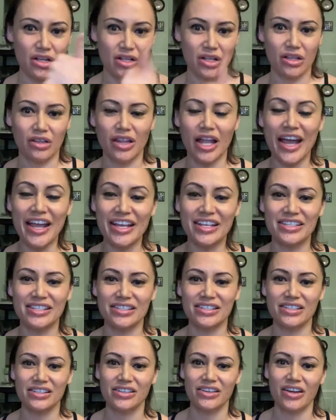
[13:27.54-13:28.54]

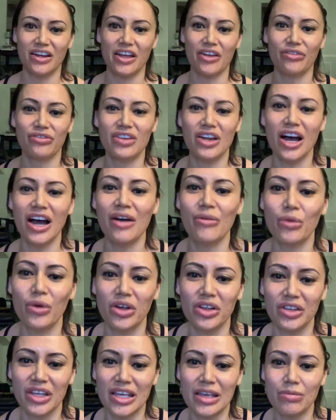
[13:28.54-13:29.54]
likes. If not,
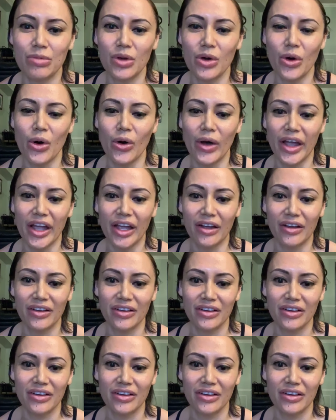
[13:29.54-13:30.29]
we'll keep going.